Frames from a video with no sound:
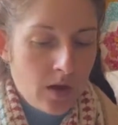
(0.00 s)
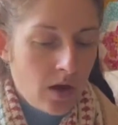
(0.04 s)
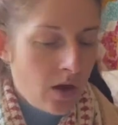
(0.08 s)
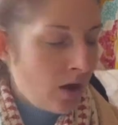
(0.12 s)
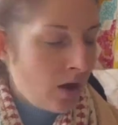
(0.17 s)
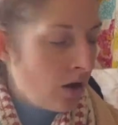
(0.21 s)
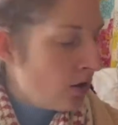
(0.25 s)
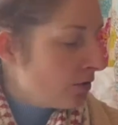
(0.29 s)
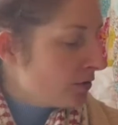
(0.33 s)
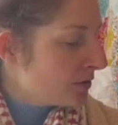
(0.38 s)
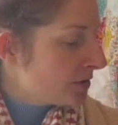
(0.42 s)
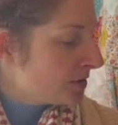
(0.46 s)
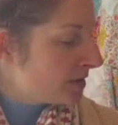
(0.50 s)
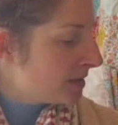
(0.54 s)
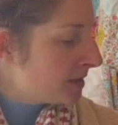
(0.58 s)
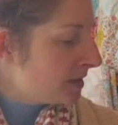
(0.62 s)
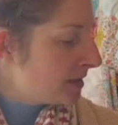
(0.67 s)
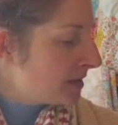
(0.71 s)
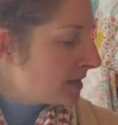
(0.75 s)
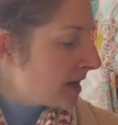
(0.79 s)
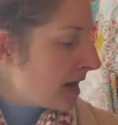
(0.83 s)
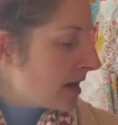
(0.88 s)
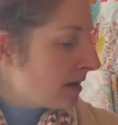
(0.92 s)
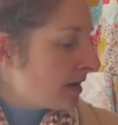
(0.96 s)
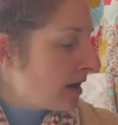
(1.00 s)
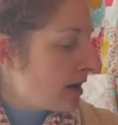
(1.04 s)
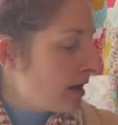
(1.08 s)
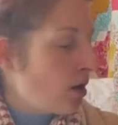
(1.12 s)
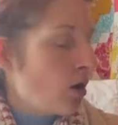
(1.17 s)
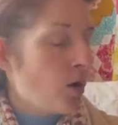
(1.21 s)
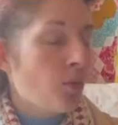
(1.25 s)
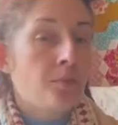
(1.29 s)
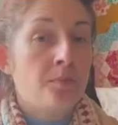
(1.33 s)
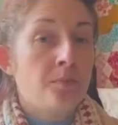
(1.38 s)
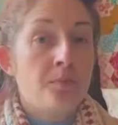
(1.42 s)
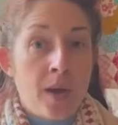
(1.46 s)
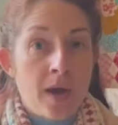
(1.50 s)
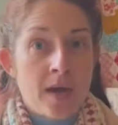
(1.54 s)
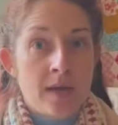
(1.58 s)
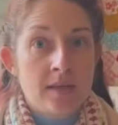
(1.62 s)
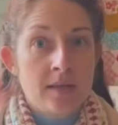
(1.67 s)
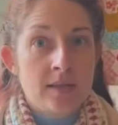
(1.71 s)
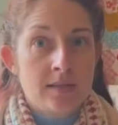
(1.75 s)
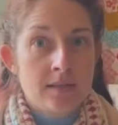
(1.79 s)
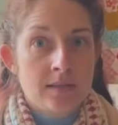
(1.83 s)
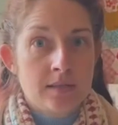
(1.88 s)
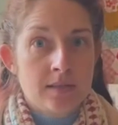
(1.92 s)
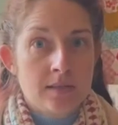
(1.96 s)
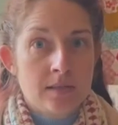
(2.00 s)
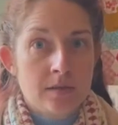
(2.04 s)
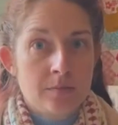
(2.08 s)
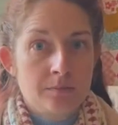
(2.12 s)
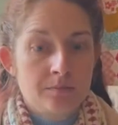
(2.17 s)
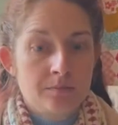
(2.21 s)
I'll sit down and I'll baste,